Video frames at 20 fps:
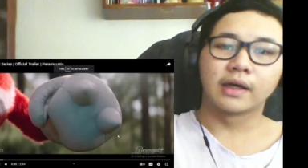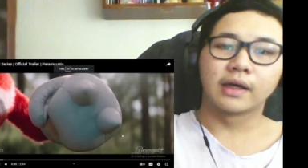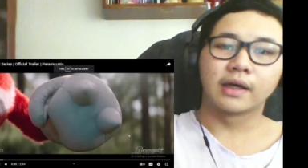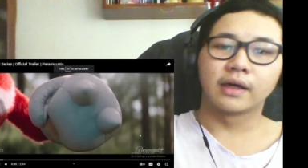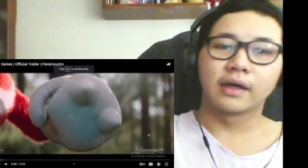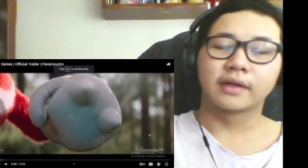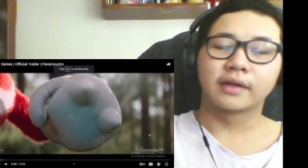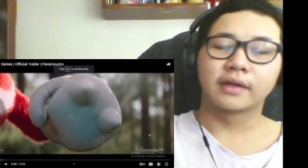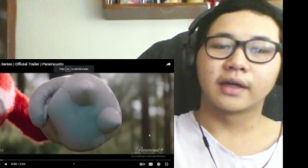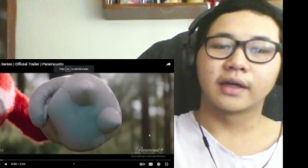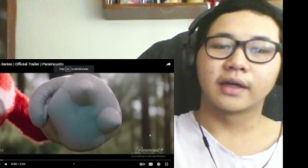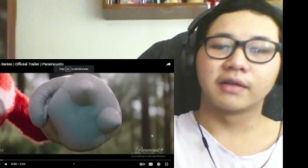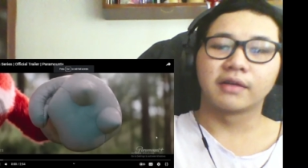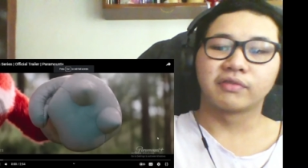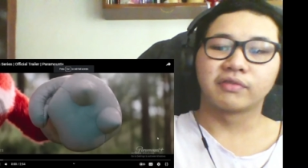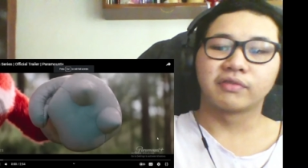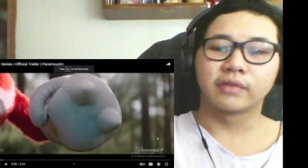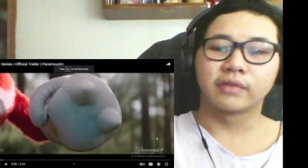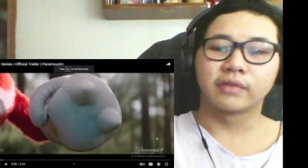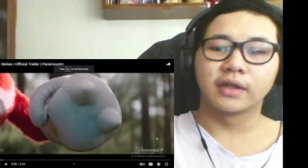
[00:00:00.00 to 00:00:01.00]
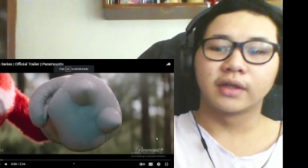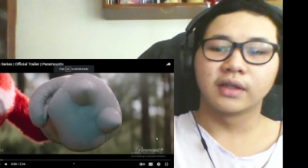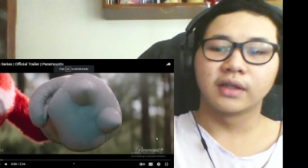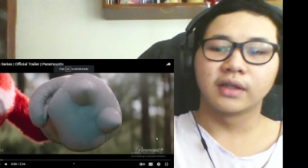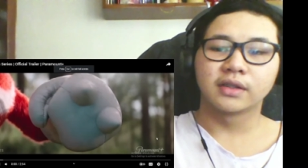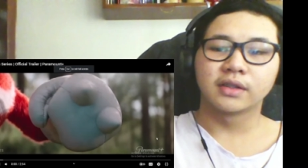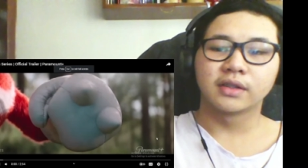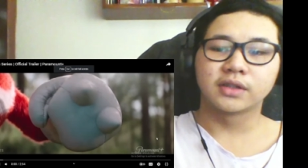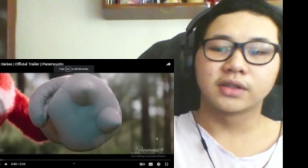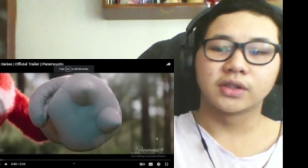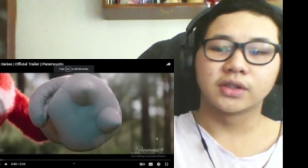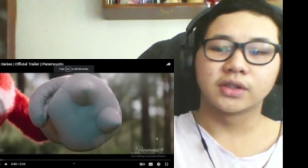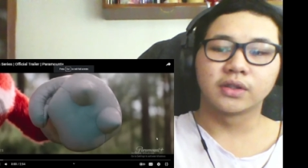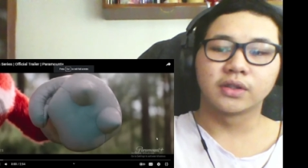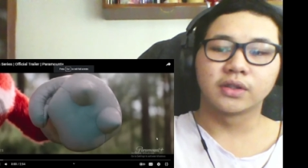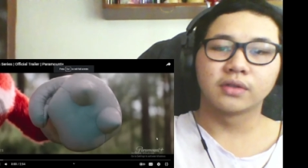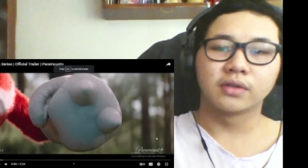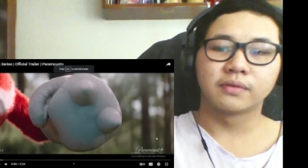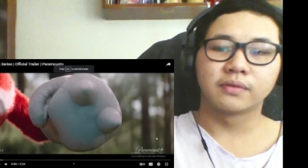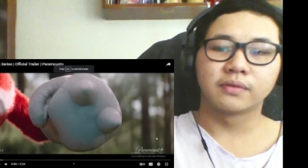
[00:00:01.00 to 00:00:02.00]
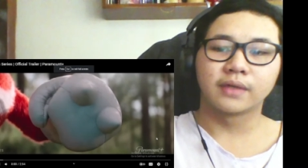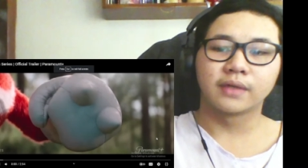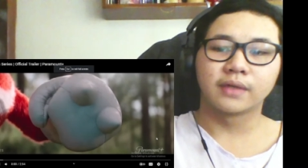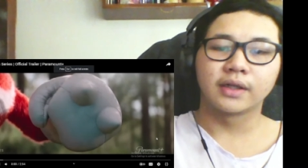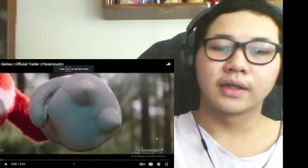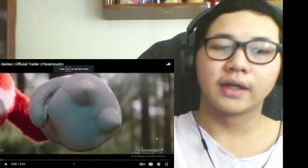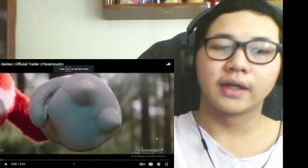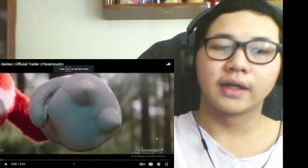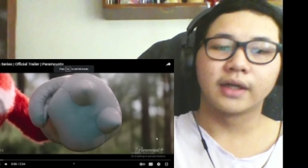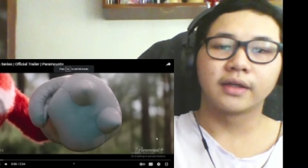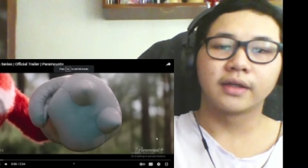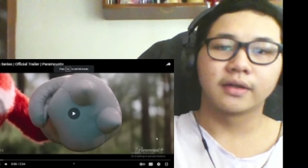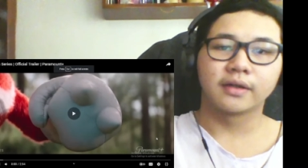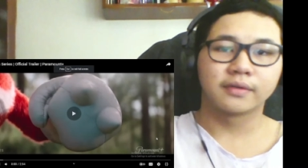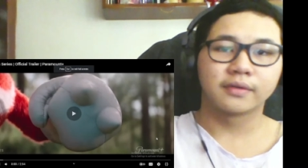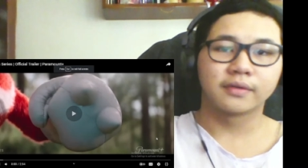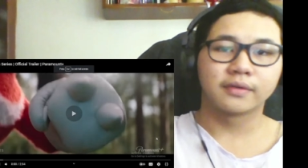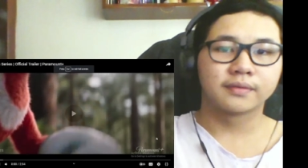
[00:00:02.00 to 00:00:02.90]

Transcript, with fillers: Okay, three, two, one, and go.